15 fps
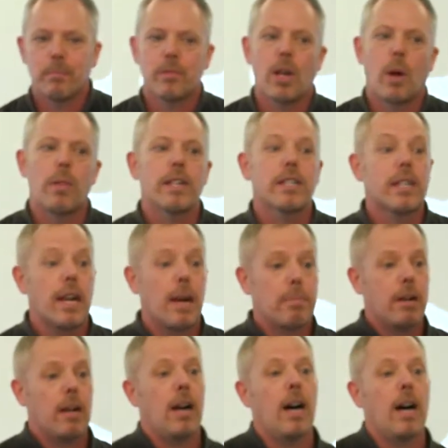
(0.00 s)
So this set
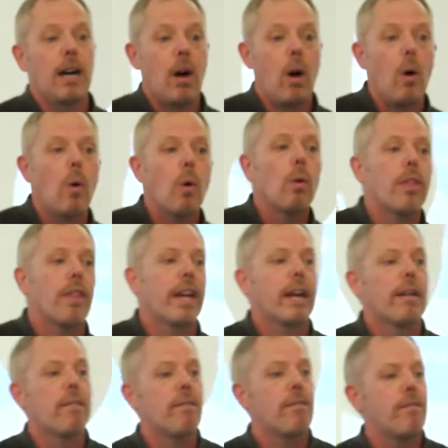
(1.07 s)
up a, a whole
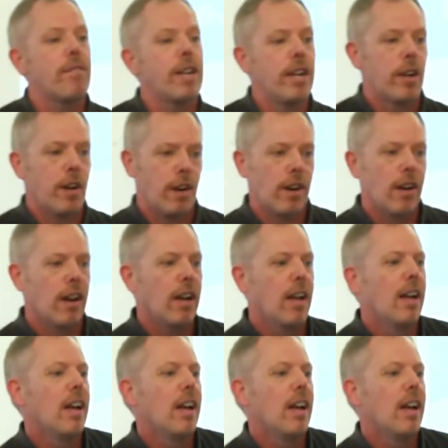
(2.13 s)
thing of fear